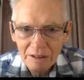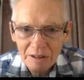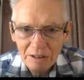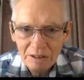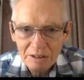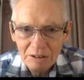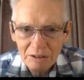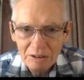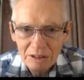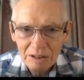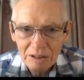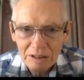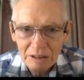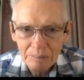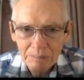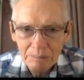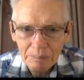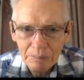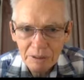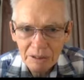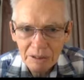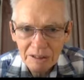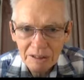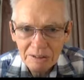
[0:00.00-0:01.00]
So again, the
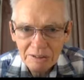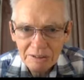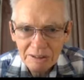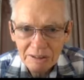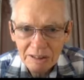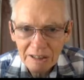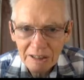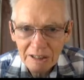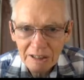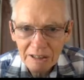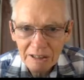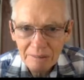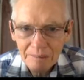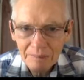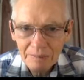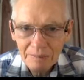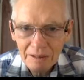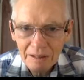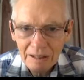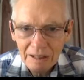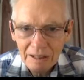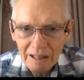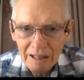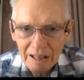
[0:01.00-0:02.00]
pens are here,
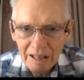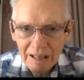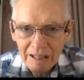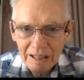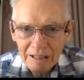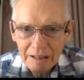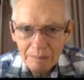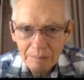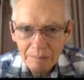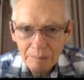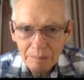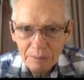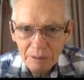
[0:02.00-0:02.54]
and the